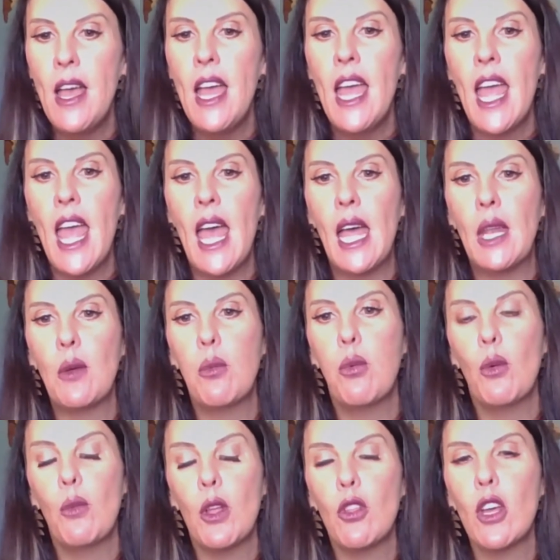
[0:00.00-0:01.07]
And when
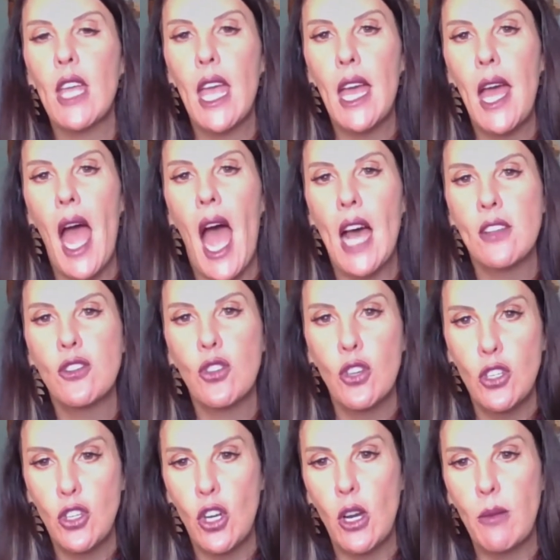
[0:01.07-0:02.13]
we look at
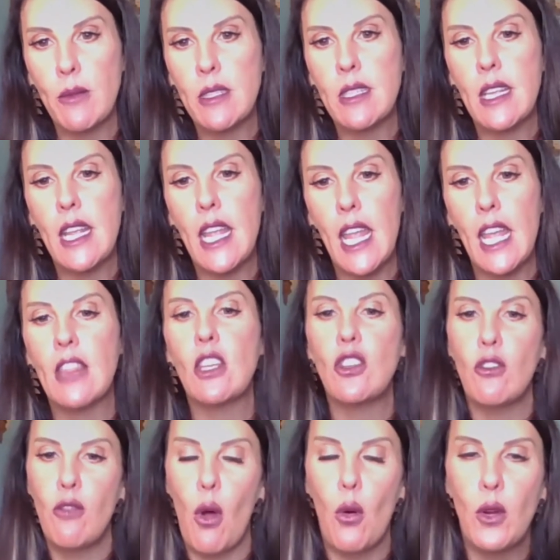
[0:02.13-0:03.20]
ostracoderms in the
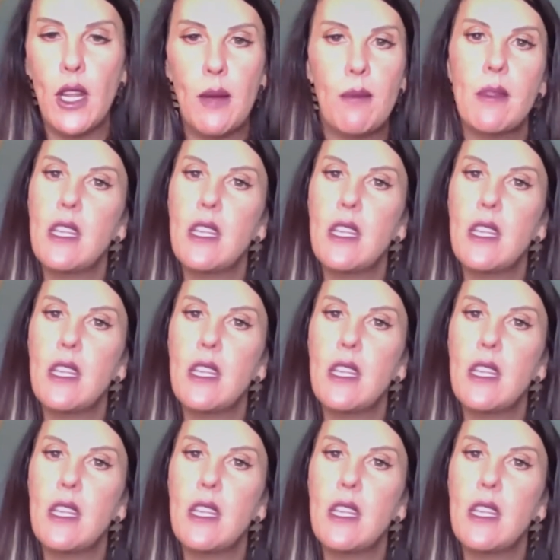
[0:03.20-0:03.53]
Devonian,